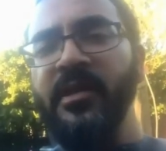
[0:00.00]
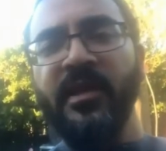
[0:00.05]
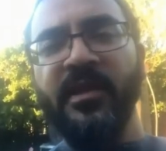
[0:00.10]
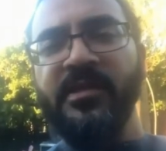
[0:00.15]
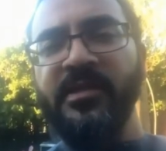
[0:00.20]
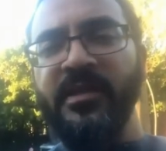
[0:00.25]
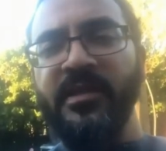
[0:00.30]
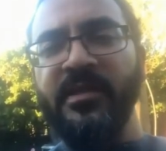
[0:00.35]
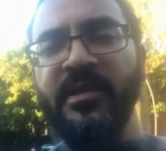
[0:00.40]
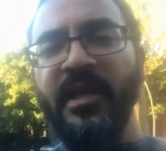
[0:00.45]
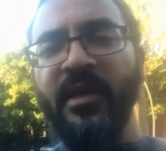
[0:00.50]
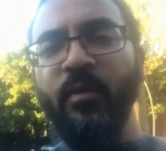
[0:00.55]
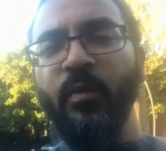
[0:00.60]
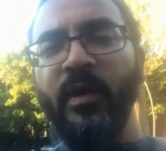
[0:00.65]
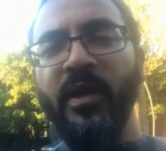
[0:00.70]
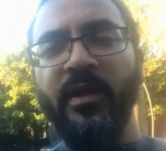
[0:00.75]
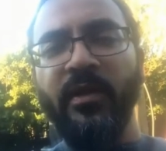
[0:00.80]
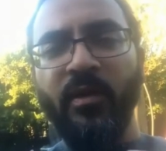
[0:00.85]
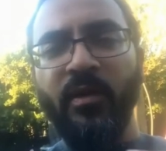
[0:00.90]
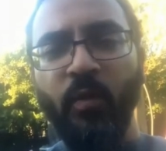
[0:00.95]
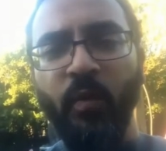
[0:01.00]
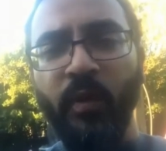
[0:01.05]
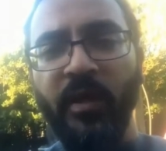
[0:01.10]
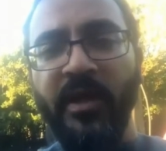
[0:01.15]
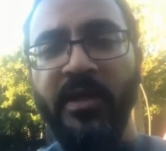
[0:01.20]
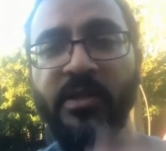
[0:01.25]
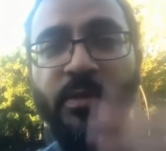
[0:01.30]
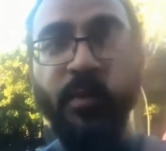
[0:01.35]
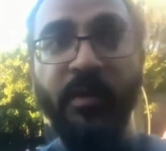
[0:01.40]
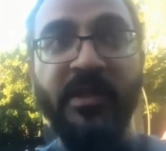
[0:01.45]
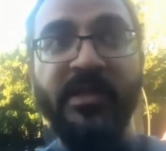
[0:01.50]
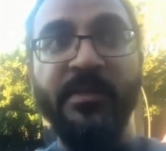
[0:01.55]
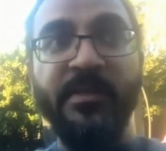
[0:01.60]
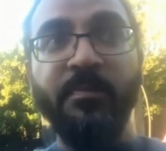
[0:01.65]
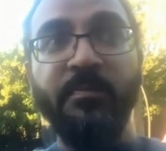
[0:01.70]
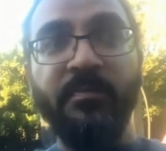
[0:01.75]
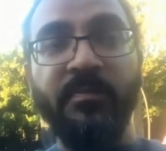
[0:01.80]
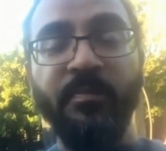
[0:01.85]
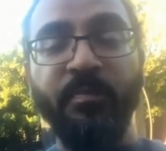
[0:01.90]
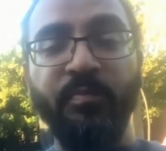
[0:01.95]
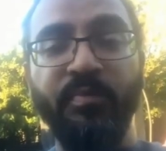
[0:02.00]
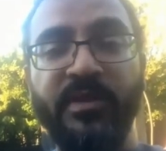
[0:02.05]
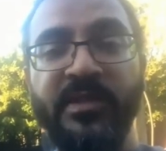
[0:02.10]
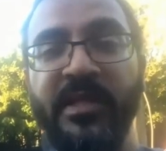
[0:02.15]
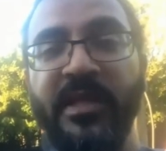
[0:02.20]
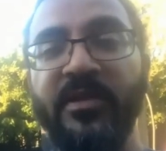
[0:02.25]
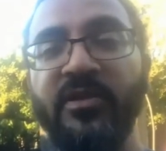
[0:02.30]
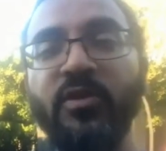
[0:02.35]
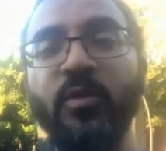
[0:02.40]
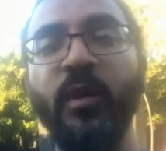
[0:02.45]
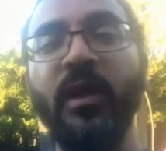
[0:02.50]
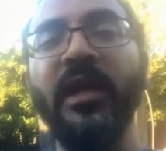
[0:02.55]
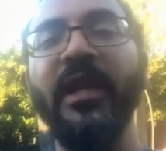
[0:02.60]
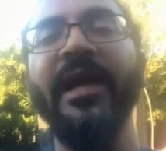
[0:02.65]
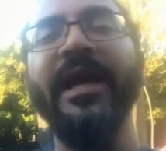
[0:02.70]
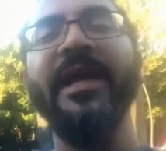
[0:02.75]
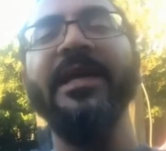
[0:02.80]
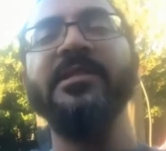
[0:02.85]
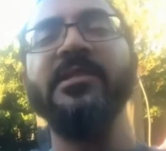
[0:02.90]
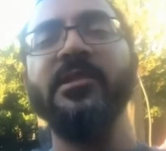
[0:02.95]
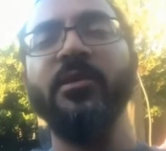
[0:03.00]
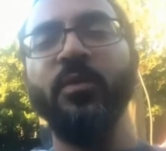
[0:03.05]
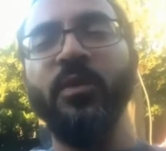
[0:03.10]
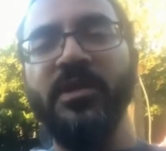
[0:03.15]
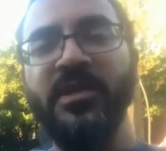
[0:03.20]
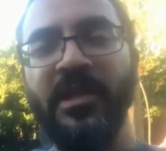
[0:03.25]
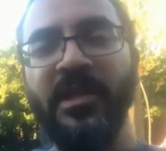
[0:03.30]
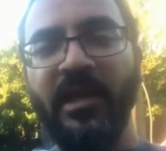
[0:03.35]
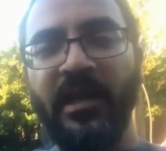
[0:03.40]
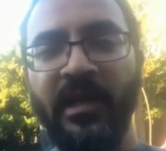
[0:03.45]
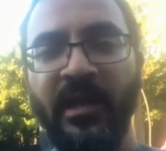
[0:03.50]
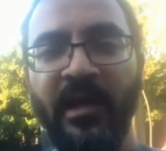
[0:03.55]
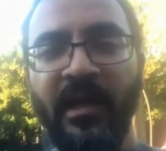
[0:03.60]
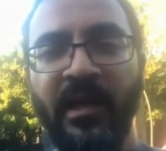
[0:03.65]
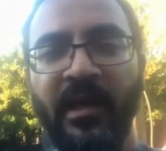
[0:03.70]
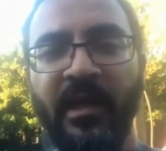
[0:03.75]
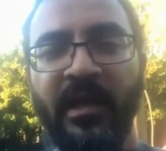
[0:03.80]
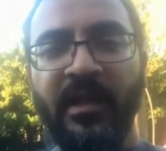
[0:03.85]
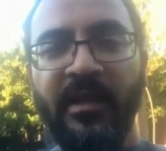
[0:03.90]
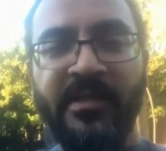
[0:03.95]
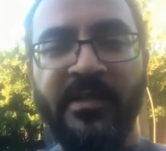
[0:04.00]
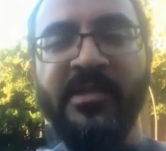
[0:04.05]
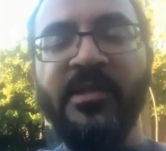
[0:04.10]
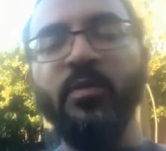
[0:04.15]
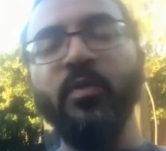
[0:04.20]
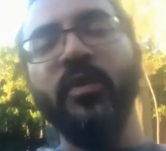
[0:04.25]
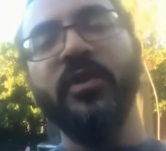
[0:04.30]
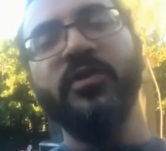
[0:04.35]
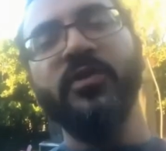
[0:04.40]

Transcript: it's a day when the words we present to Allah Azza wa Jal, this is what